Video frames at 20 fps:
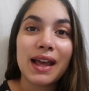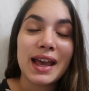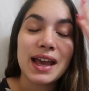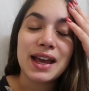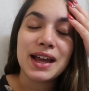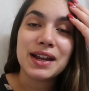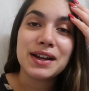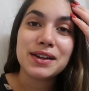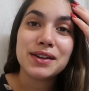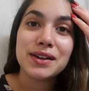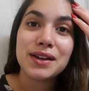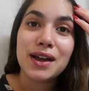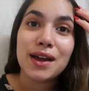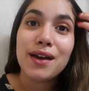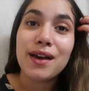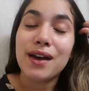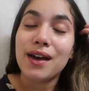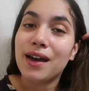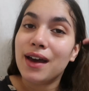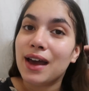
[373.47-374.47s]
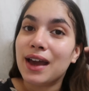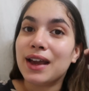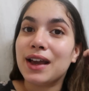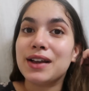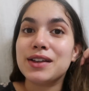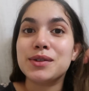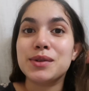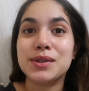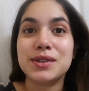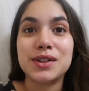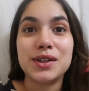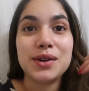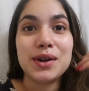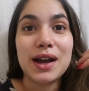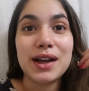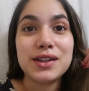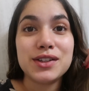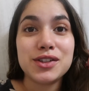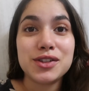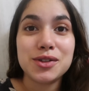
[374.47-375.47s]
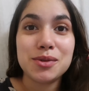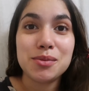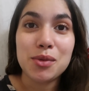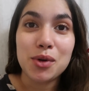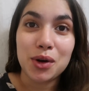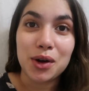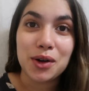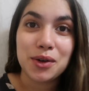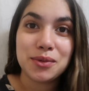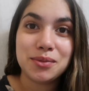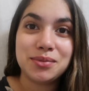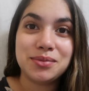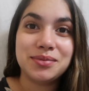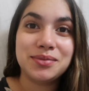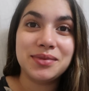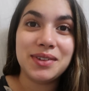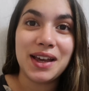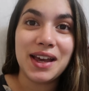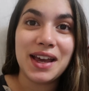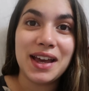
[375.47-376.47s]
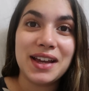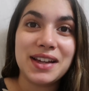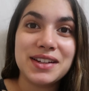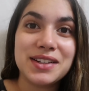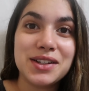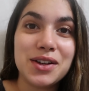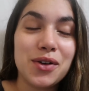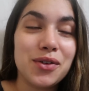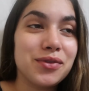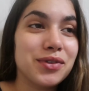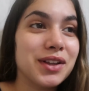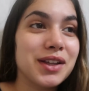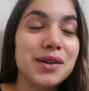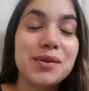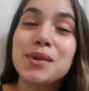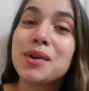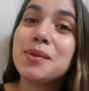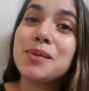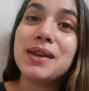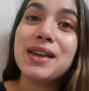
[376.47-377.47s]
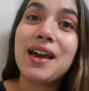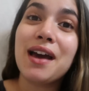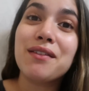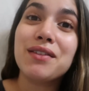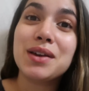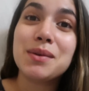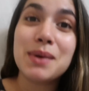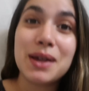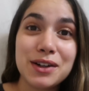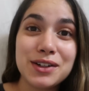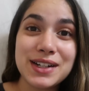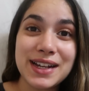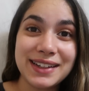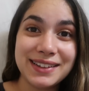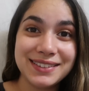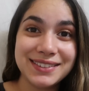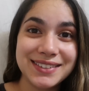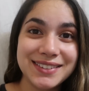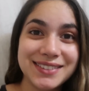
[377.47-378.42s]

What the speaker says: And I guess we'll see you guys tomorrow, and hopefully we'll be having a better day.